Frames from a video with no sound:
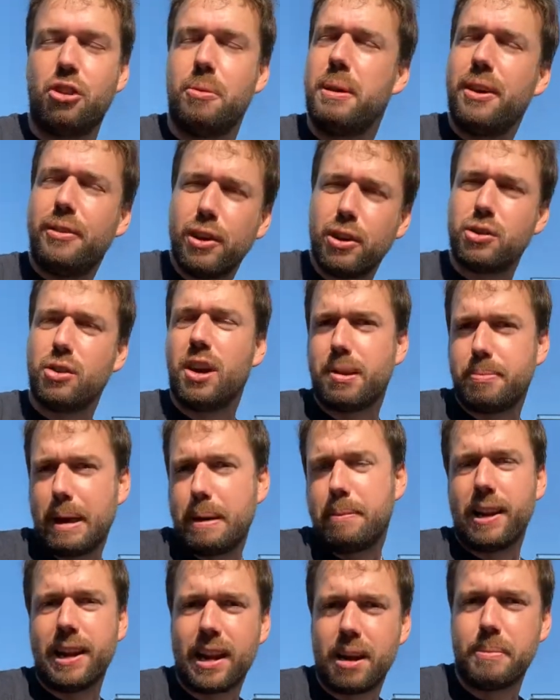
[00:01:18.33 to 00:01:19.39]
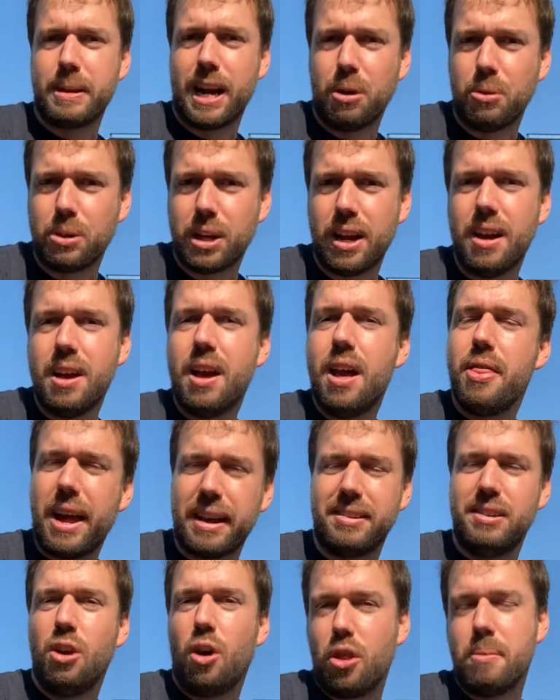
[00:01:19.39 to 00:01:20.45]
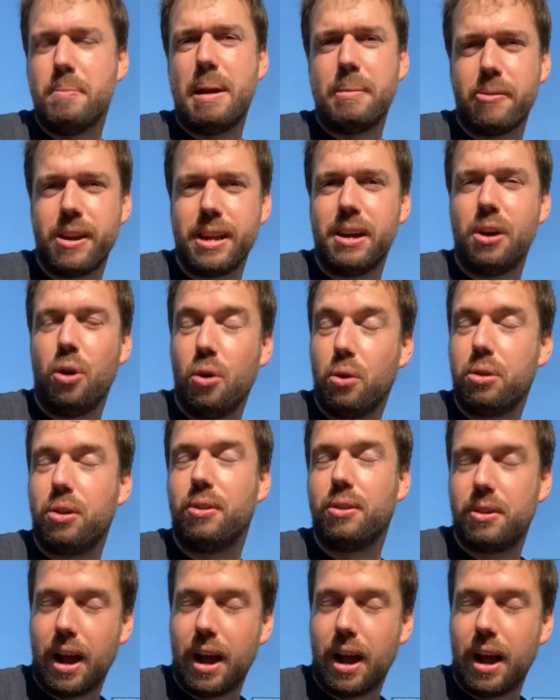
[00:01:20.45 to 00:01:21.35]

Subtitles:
But if you were to ask people a little bit older, that's not the memory or the